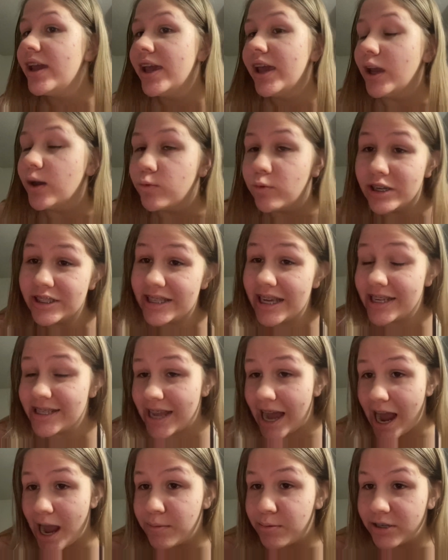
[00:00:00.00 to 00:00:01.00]
and what size
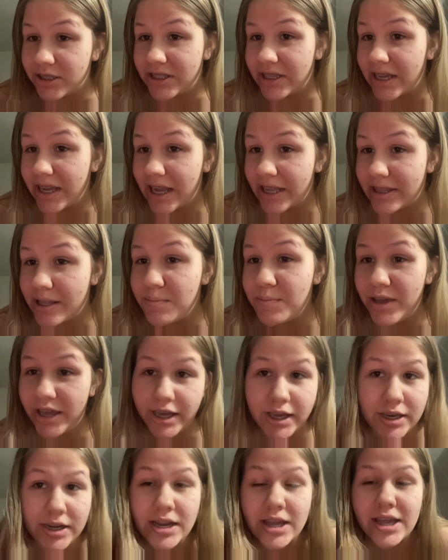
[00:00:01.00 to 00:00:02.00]
I personally got them
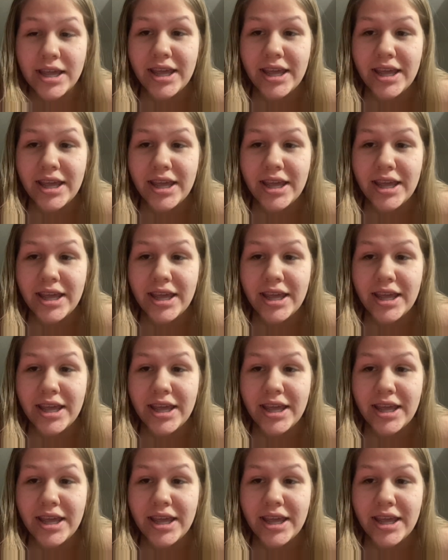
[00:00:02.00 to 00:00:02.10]
in,